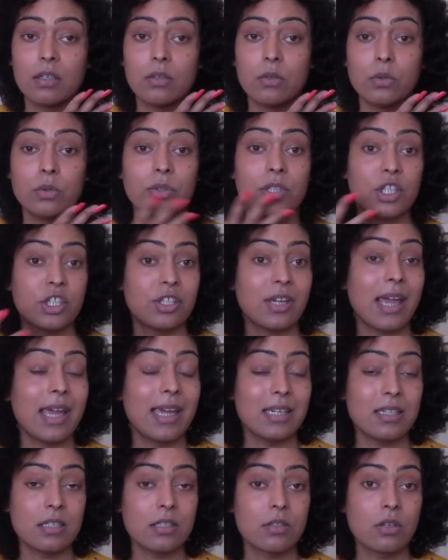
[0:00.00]
all the
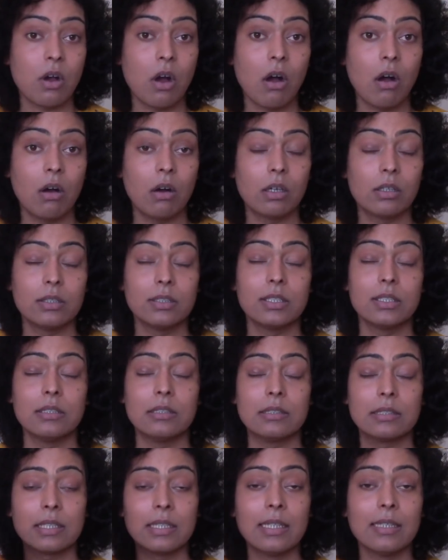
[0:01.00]
shade had gone
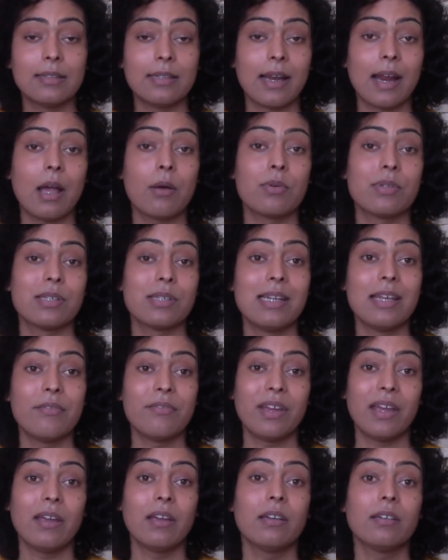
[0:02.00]
and that I was
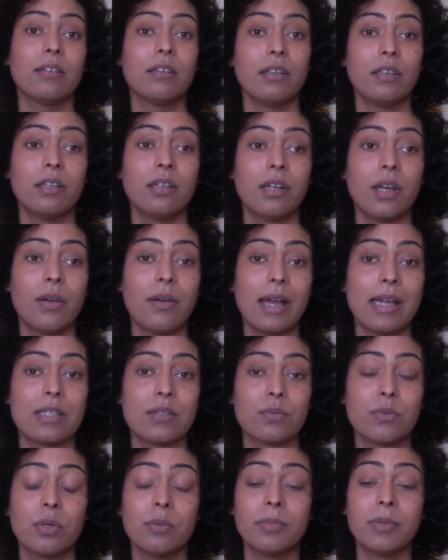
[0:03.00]
living, you know, as
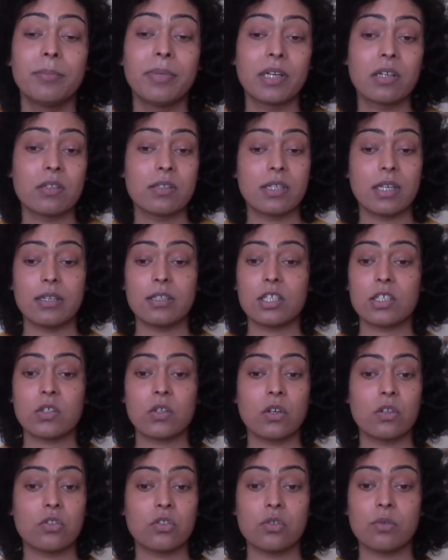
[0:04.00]
a woman, because it just
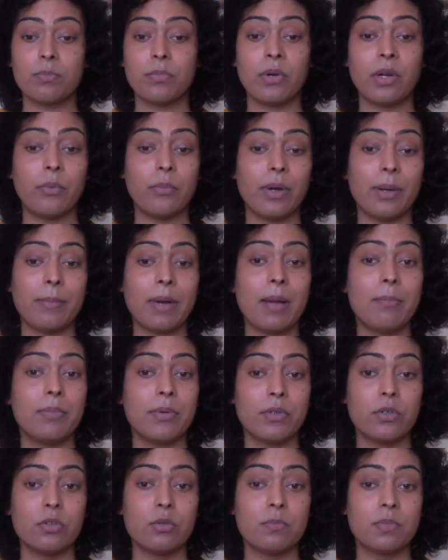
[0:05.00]
got to a point where my
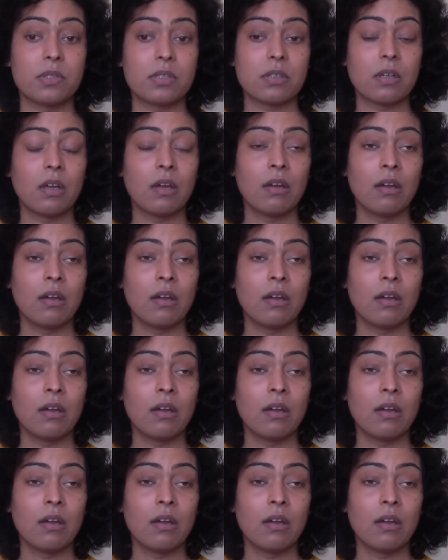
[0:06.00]
boobs